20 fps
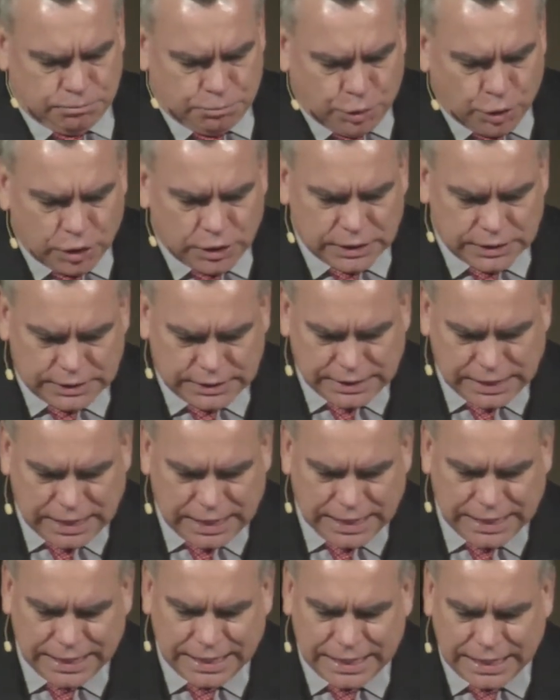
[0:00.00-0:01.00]
Put
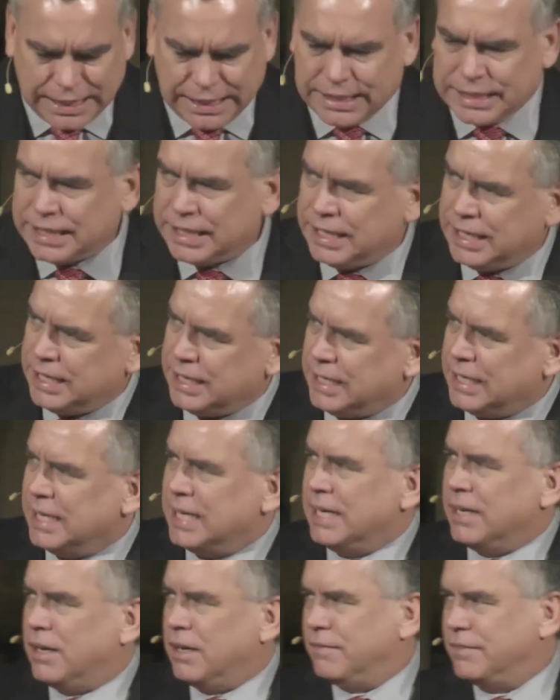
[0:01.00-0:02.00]
aside anything
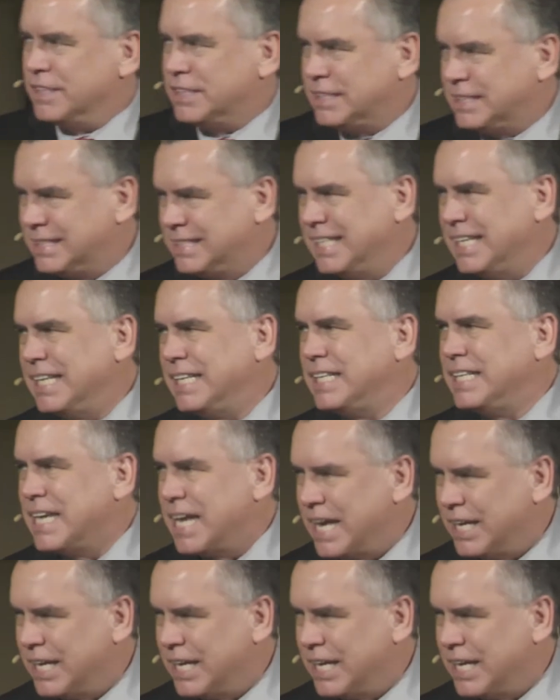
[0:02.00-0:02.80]
of a sin